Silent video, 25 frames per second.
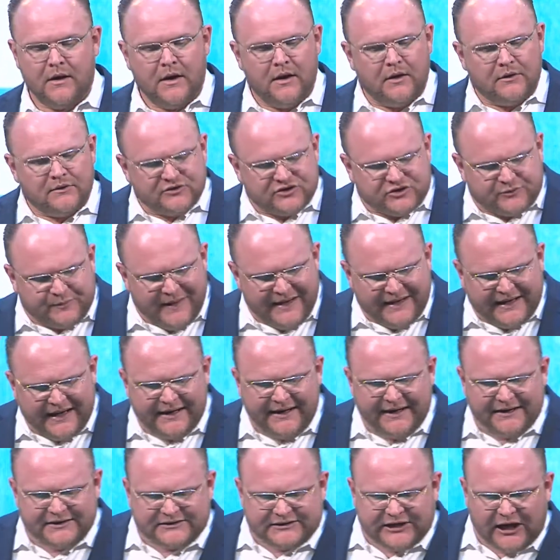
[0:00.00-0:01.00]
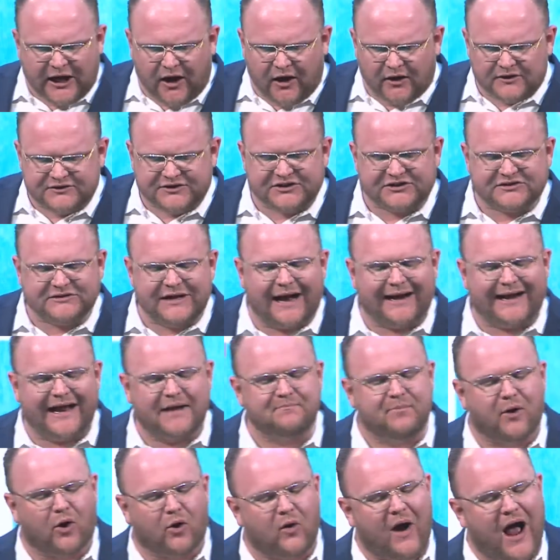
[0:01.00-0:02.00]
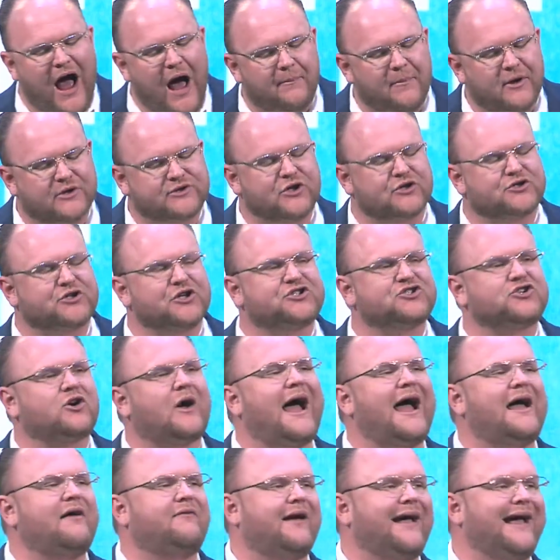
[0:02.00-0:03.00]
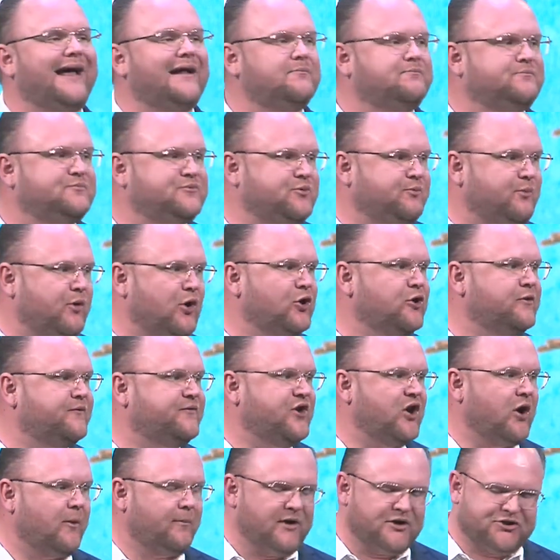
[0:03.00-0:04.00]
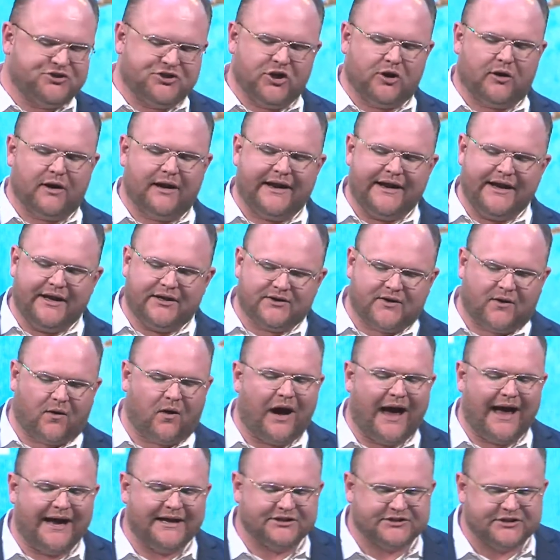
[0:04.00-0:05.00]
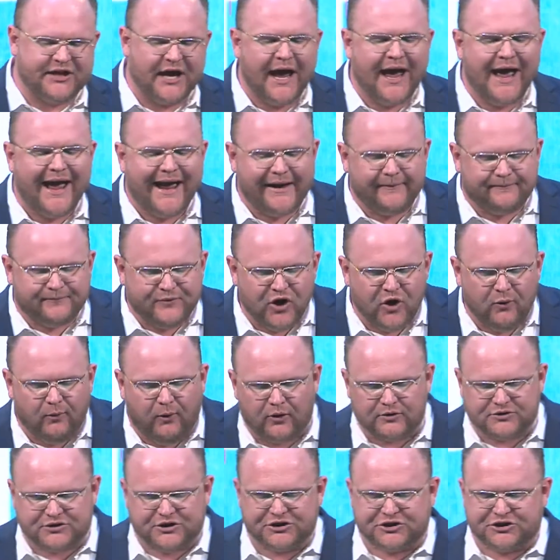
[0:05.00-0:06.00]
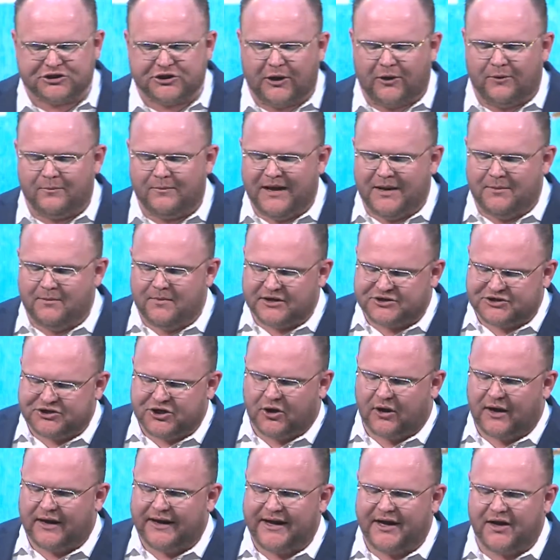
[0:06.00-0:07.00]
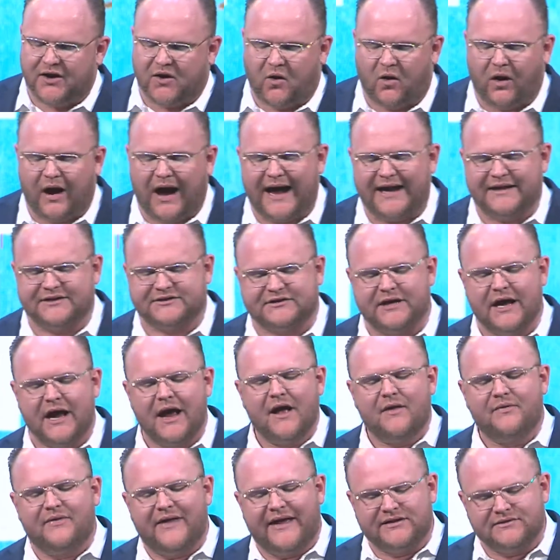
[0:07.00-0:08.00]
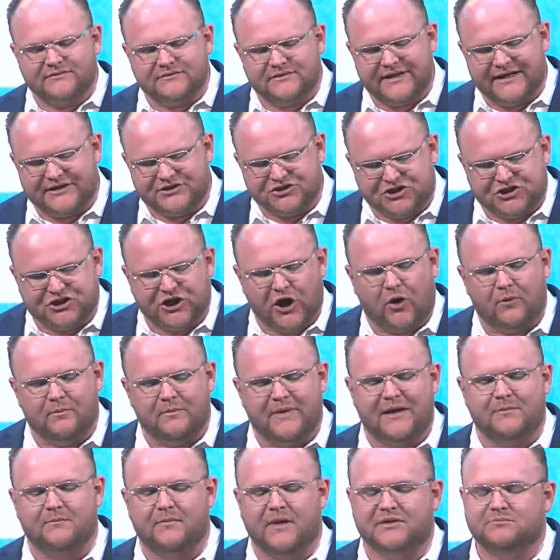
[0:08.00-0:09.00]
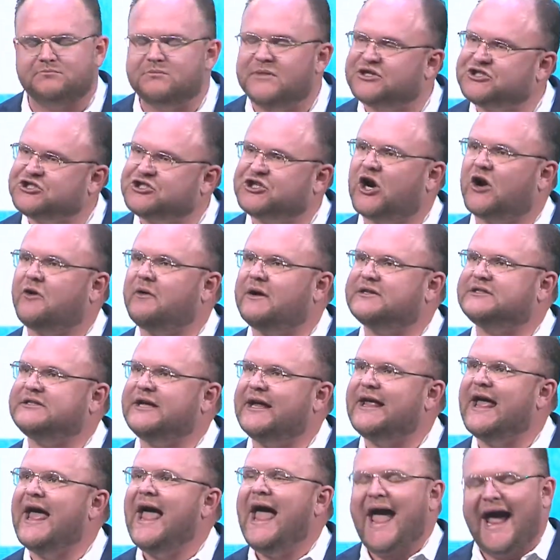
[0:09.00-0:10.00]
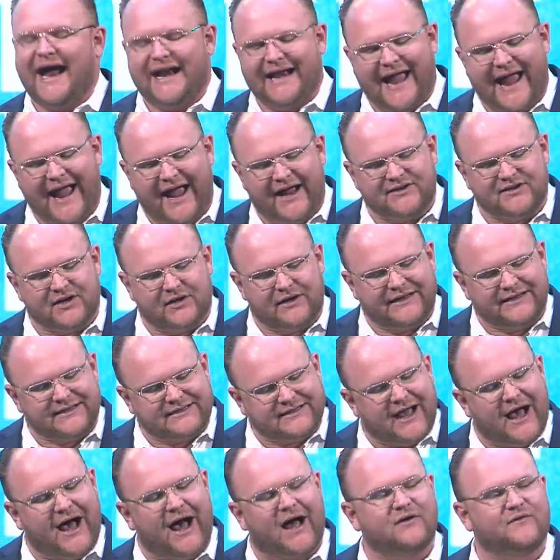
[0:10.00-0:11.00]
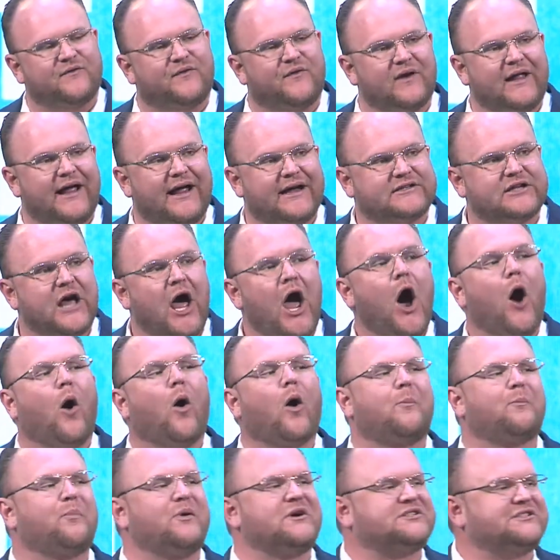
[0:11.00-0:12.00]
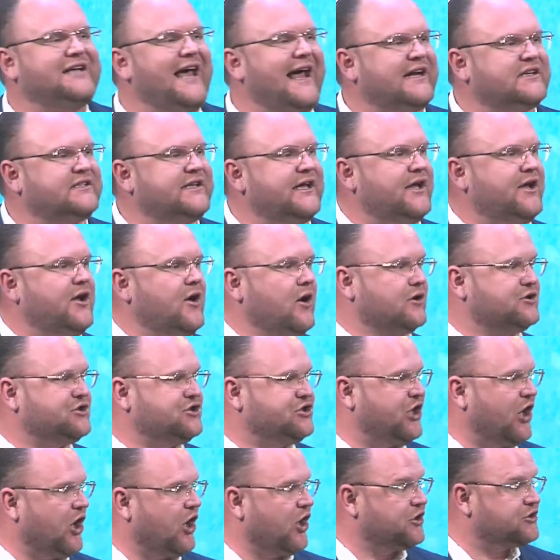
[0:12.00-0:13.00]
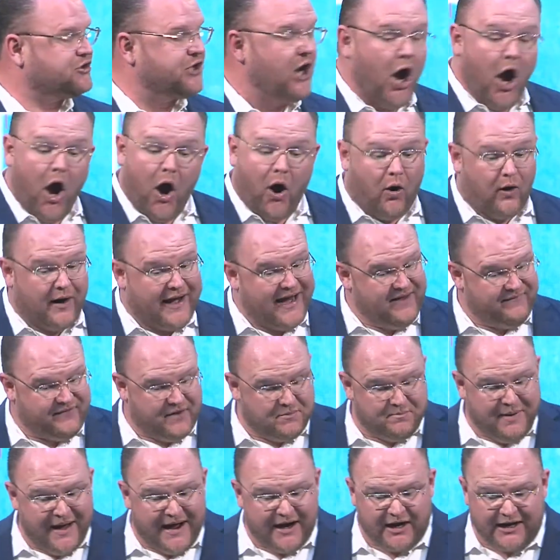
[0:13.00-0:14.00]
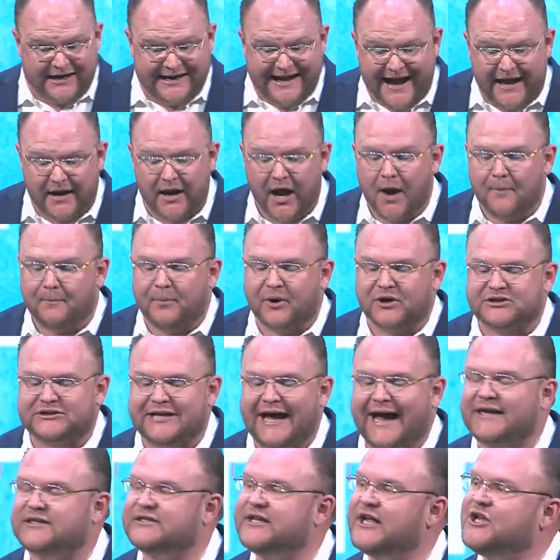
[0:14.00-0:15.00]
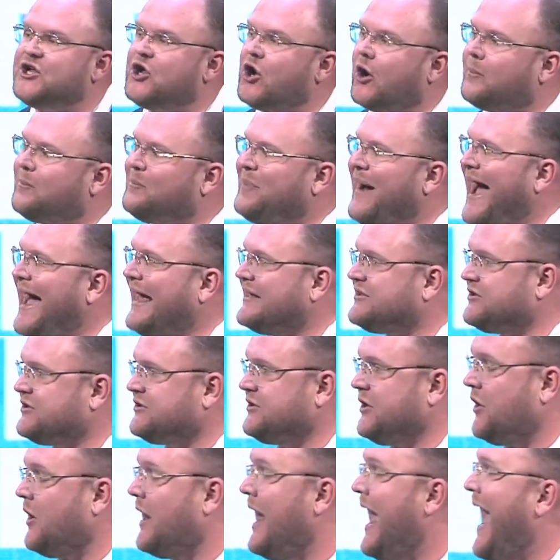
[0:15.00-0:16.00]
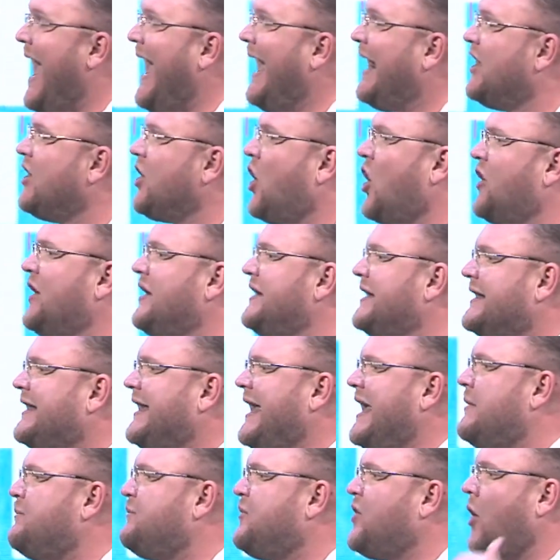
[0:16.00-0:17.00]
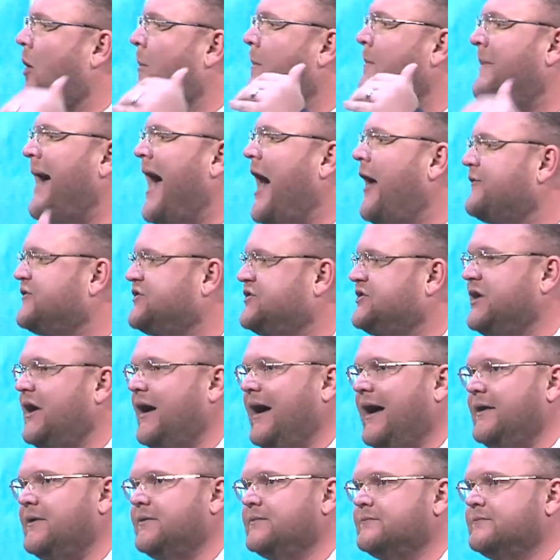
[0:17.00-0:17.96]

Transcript: Speaking in tongues is not a barometer to try and prove your maturity in Christ. If you want to show me maturity in Christ, then show me maturity in handling conflict or protecting your church, or even better yet, protecting your pastor and learning to keep your mouth shut.